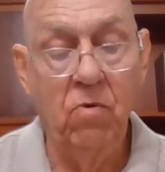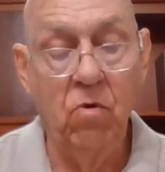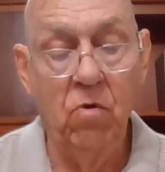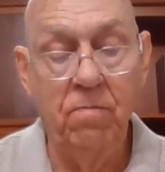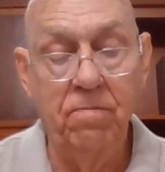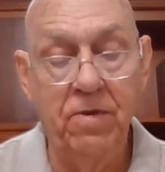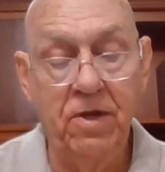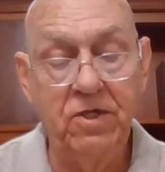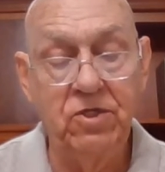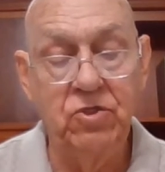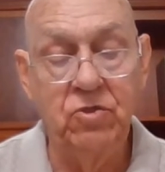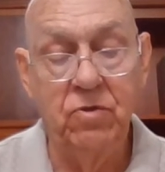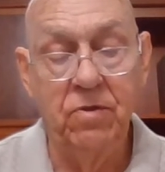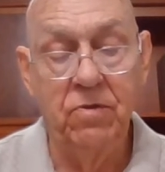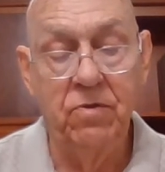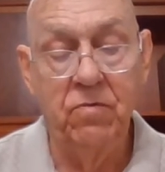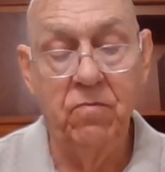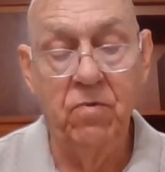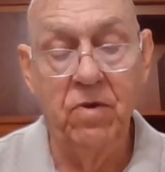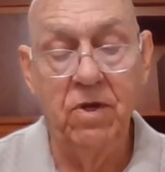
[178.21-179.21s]
or picture
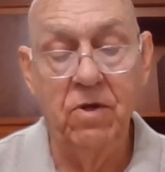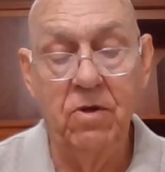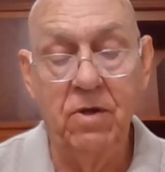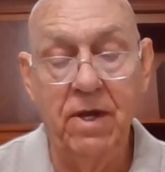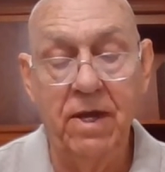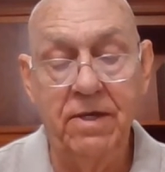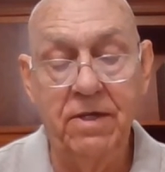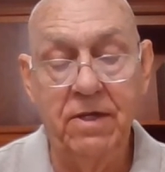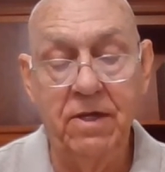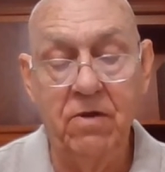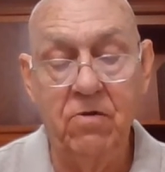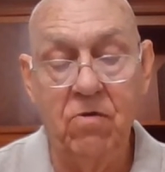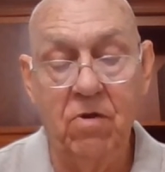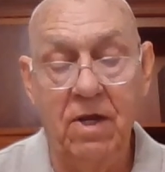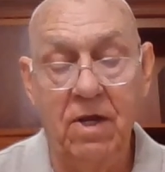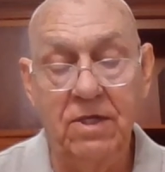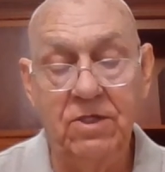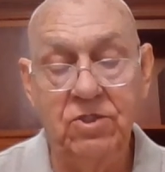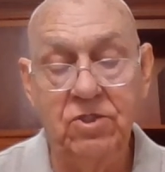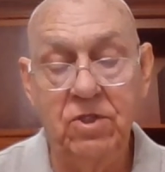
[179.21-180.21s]
of the real
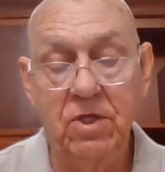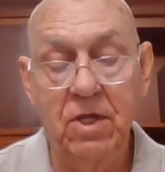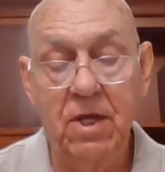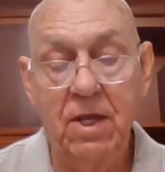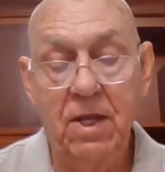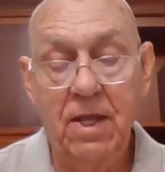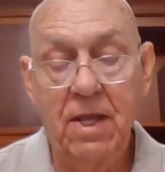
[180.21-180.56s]
Antichrist